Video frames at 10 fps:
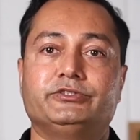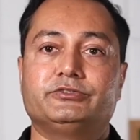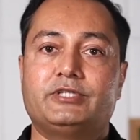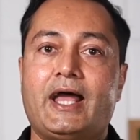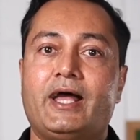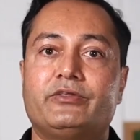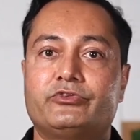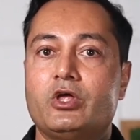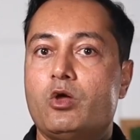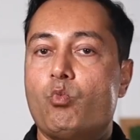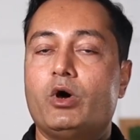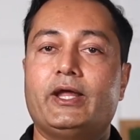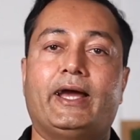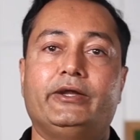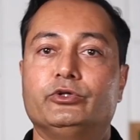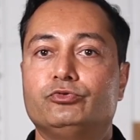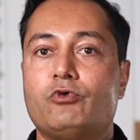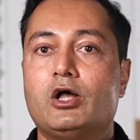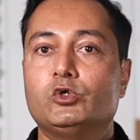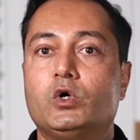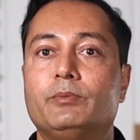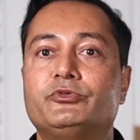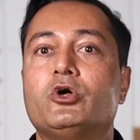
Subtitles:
tasks, one handles follow-ups,